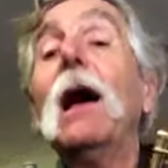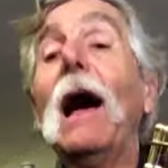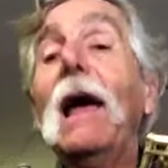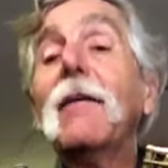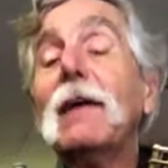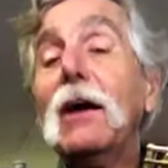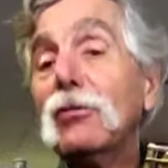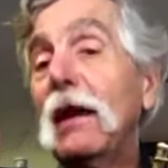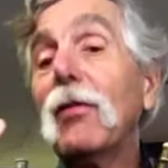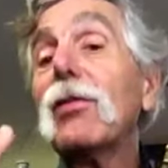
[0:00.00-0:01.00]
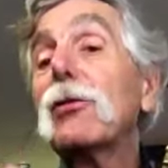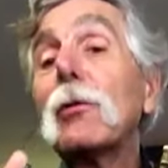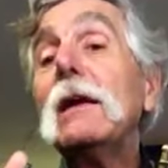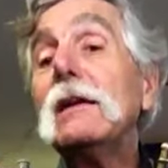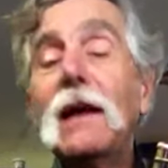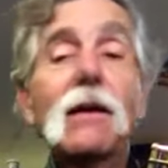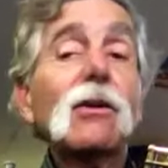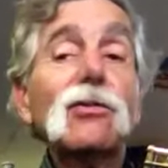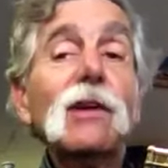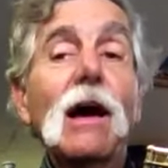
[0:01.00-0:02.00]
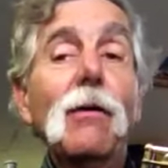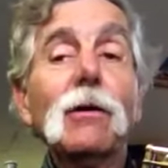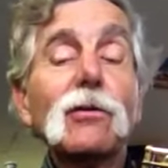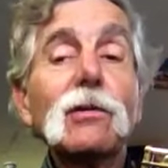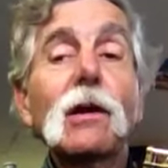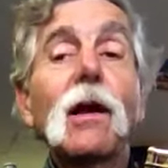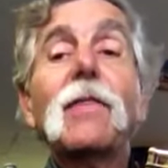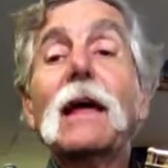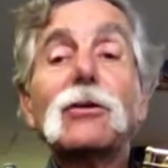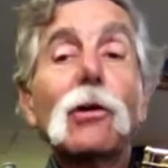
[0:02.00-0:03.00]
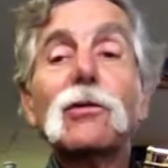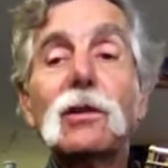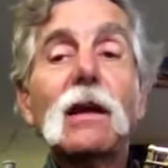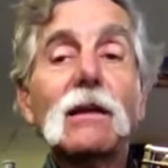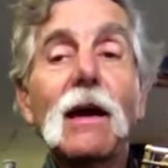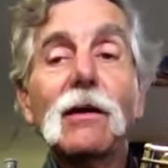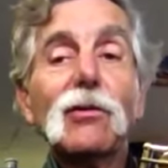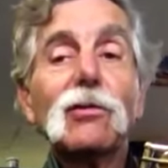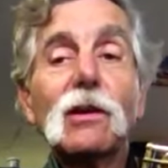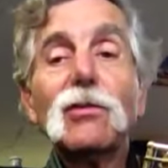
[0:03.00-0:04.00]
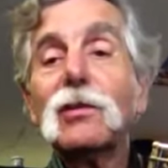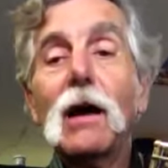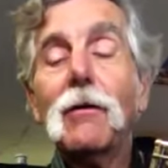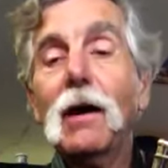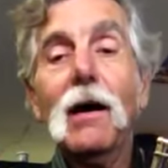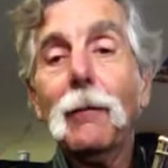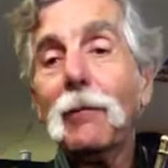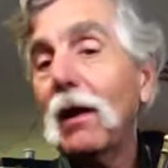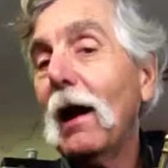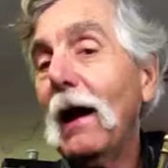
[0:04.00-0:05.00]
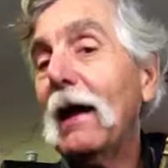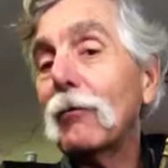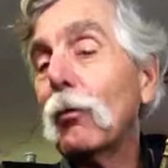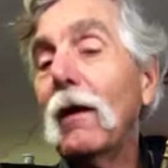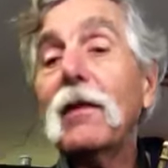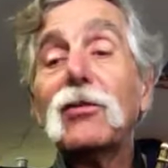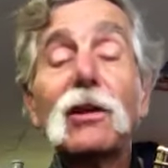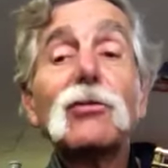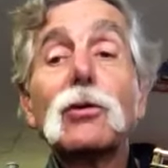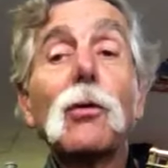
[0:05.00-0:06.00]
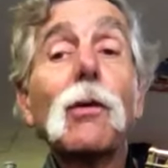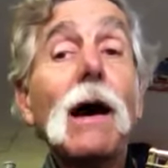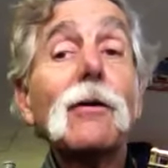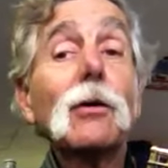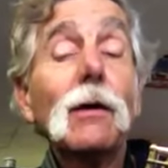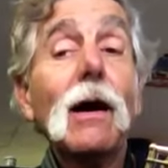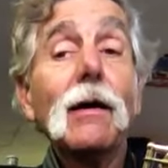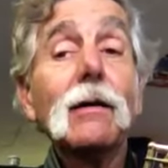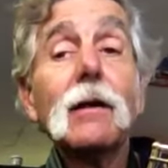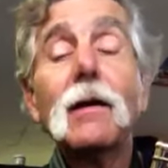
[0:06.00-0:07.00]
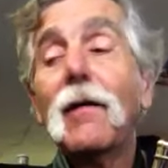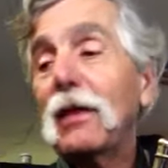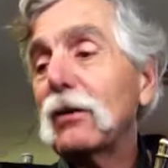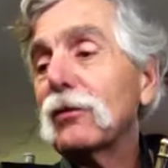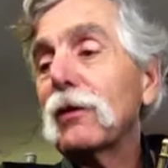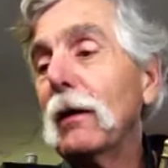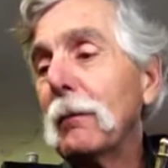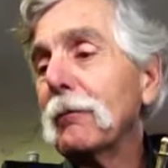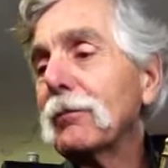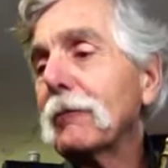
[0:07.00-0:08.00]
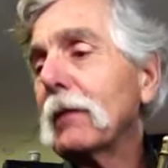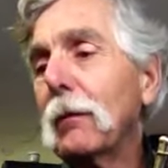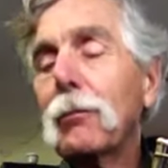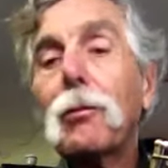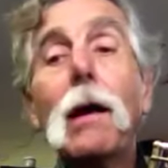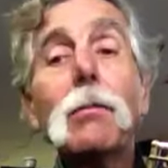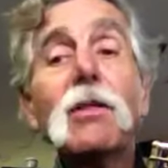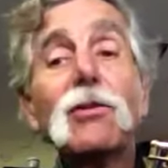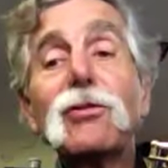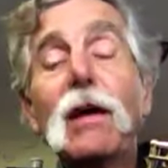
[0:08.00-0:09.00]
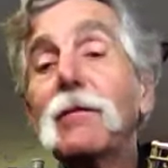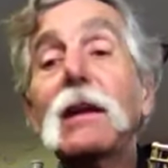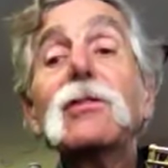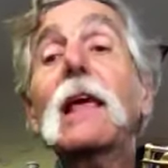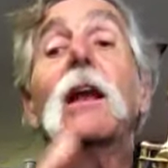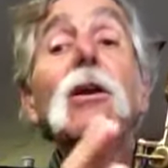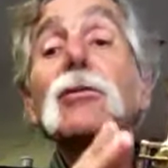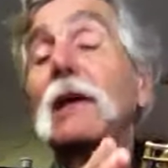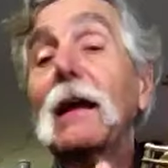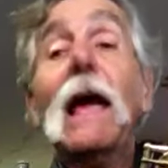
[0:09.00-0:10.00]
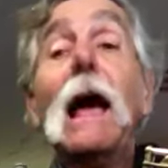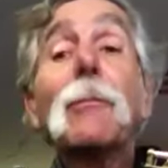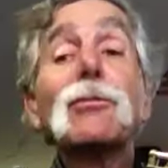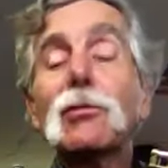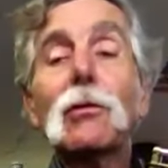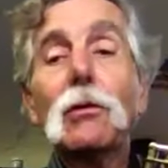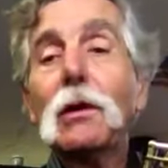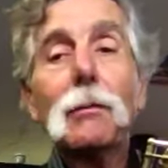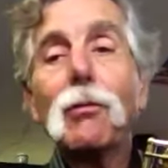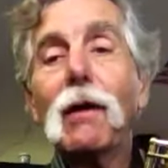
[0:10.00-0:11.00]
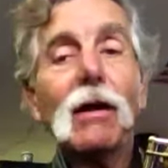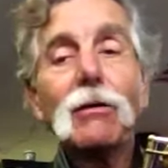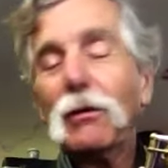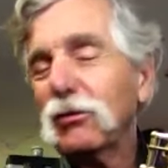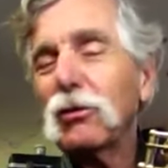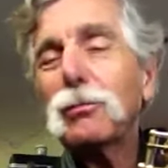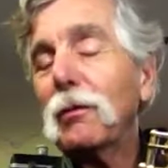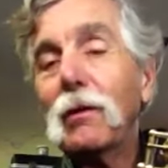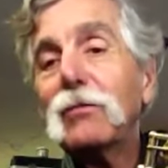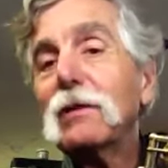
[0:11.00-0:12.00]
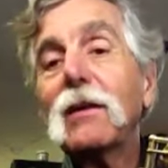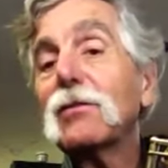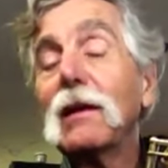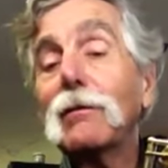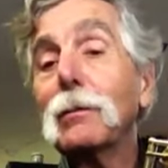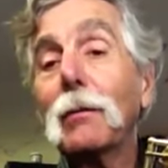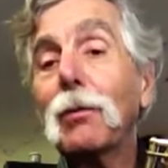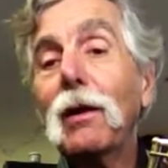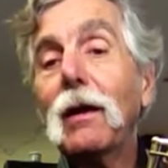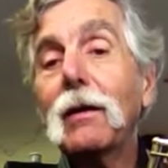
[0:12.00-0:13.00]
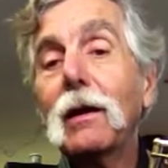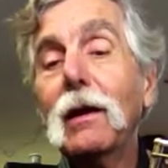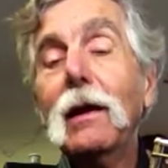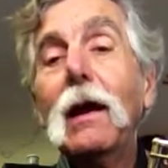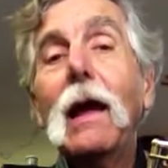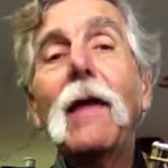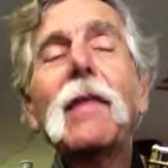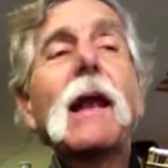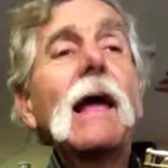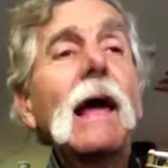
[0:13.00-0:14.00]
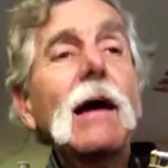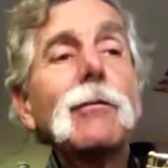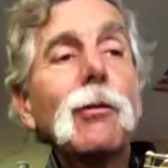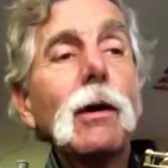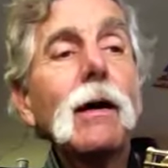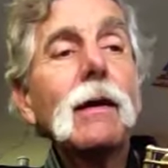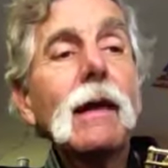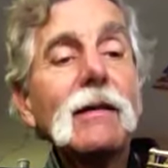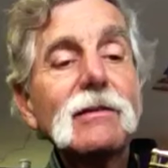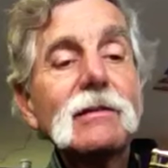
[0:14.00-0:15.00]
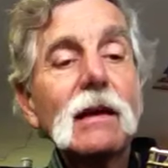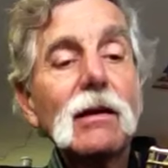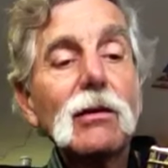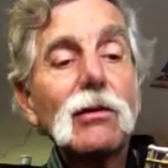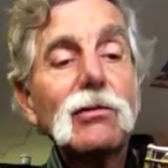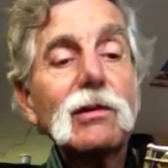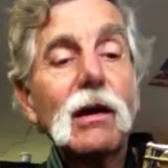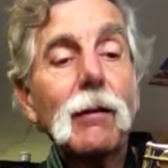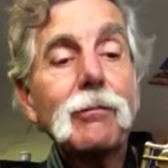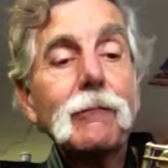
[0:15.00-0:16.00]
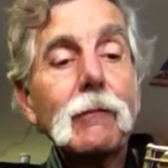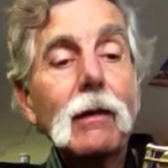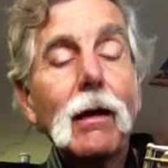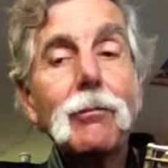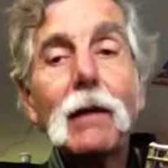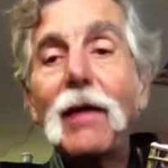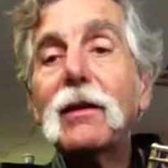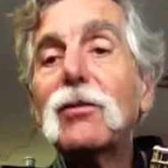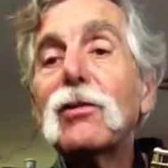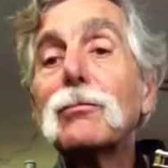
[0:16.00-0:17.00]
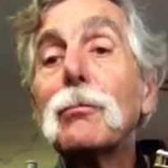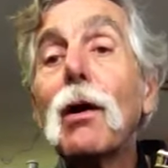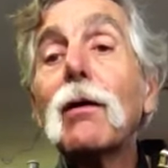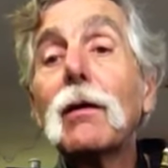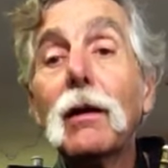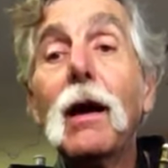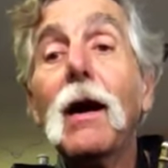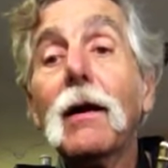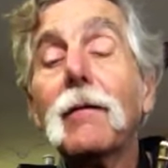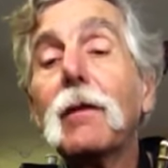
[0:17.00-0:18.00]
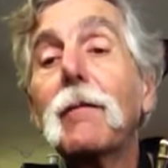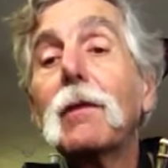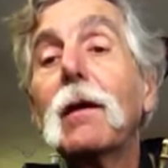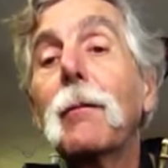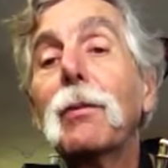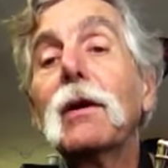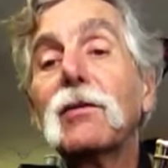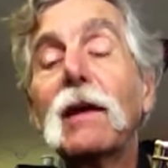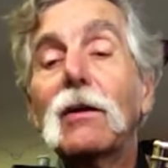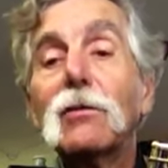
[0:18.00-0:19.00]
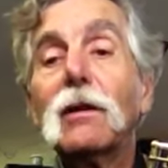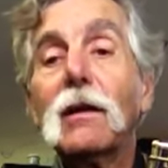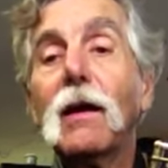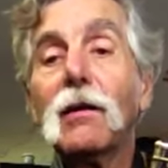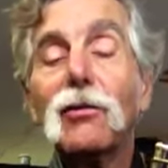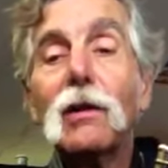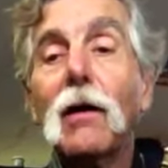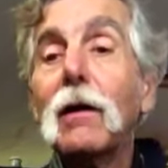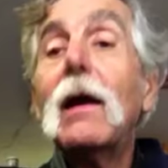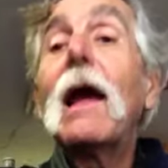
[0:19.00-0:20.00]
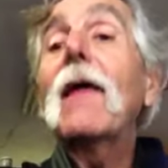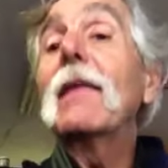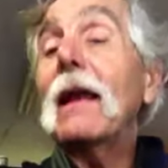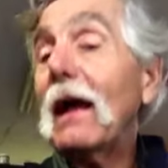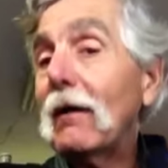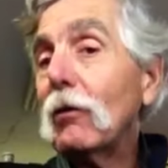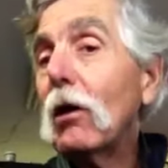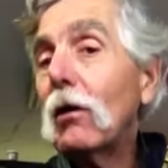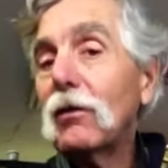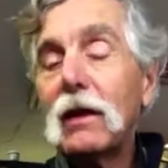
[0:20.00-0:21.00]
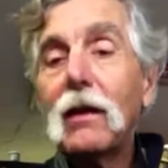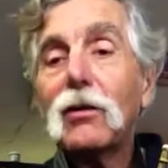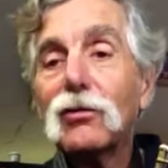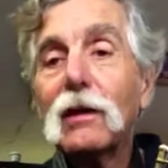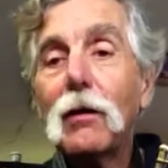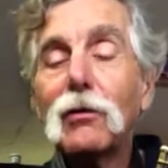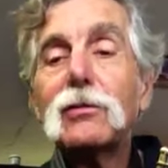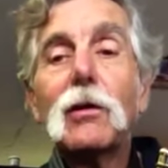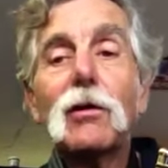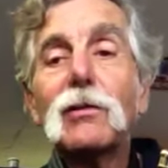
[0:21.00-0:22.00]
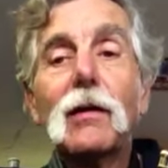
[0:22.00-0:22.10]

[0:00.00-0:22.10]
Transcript: I actually have 3 Yanagisawas that don't say Yanagisawa on them. I have one that says Dorado on it. That's from probably the 70s, and it looks like absolutely brand new. It just looks like it's never been played. And then I have one that says, I think it says Martin on it, but it's actually Yanagisawa. And then I have all the Yanagisawa series.